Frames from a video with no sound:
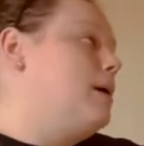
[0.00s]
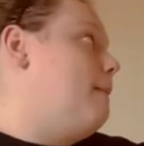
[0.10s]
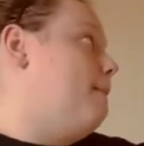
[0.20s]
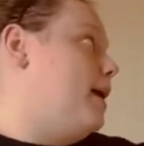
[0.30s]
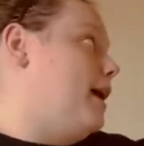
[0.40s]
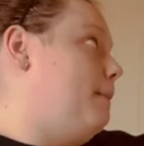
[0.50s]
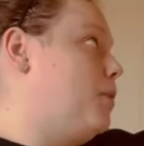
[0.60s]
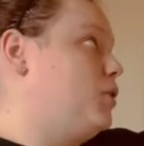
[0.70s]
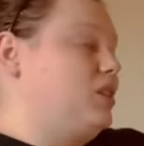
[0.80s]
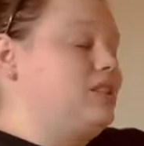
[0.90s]
but
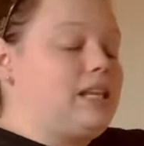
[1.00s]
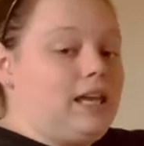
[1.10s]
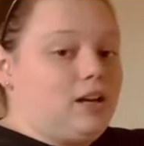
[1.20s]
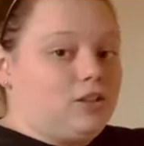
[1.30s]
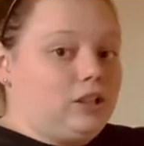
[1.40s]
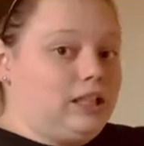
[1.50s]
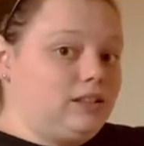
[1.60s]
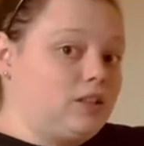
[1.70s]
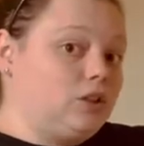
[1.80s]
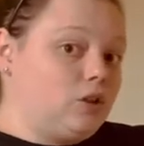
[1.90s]
the date underneath
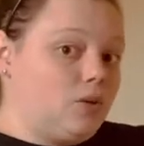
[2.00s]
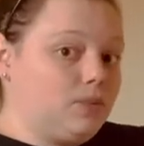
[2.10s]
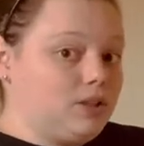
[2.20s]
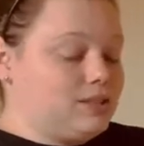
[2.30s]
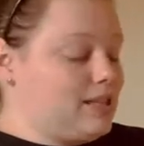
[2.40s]
on your notebooks